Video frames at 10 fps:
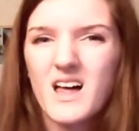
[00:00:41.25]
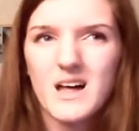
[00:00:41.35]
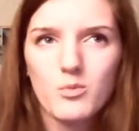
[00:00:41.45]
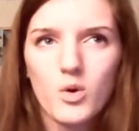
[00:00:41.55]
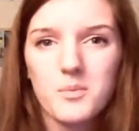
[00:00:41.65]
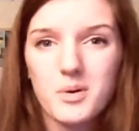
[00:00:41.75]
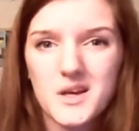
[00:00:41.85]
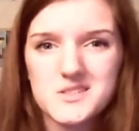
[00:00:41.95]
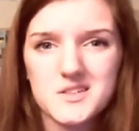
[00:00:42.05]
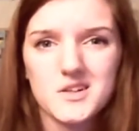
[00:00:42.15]
and one
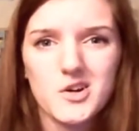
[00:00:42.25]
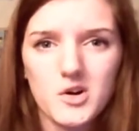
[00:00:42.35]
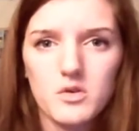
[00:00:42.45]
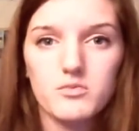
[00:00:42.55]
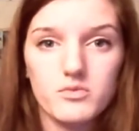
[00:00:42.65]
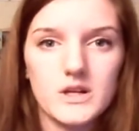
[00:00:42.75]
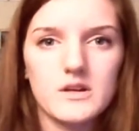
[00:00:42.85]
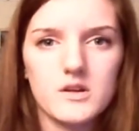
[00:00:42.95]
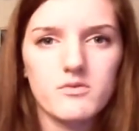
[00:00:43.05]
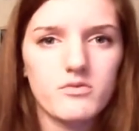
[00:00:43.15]
person got
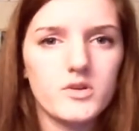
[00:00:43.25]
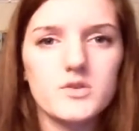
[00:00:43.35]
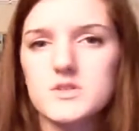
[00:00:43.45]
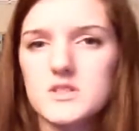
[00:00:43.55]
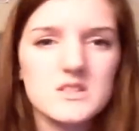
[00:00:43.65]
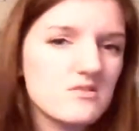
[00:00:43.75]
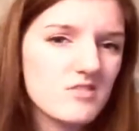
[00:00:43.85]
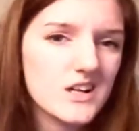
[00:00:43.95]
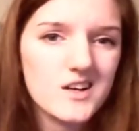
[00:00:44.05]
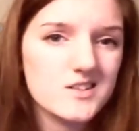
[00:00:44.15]
really confused and didn't
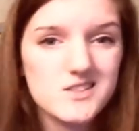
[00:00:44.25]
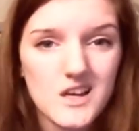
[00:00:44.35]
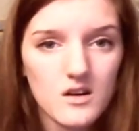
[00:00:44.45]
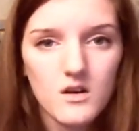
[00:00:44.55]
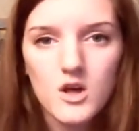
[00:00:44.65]
really understand